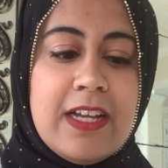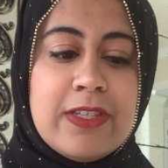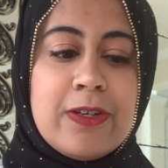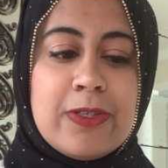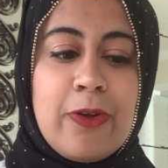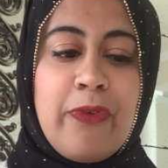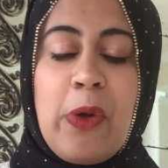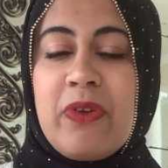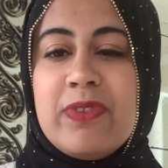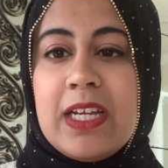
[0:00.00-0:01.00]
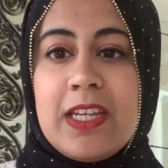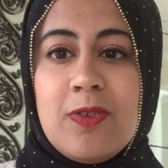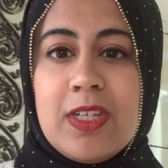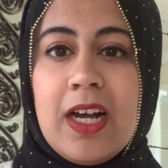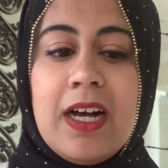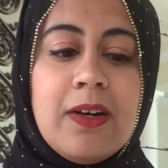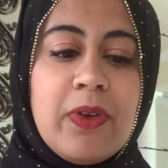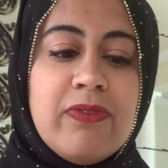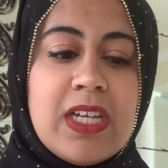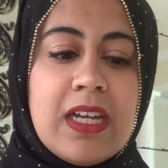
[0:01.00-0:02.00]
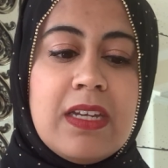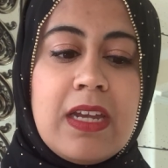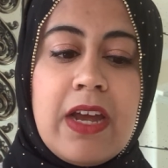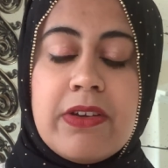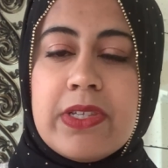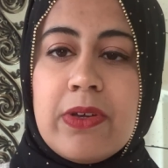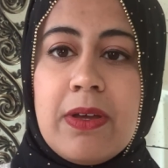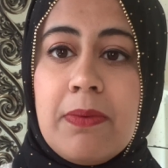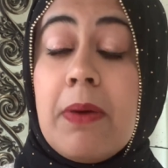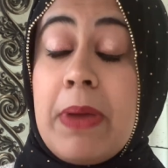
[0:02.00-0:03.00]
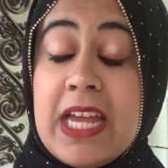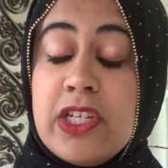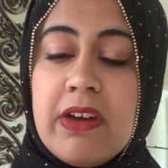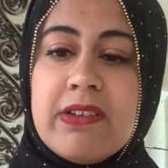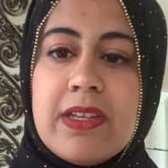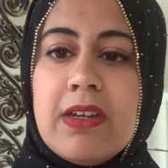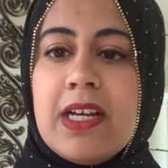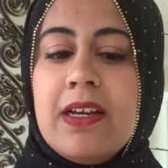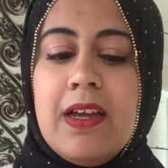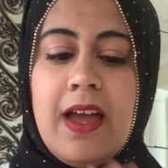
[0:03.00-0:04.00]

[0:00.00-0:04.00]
So far we've done Utah, we've done Arizona, Page, Arizona,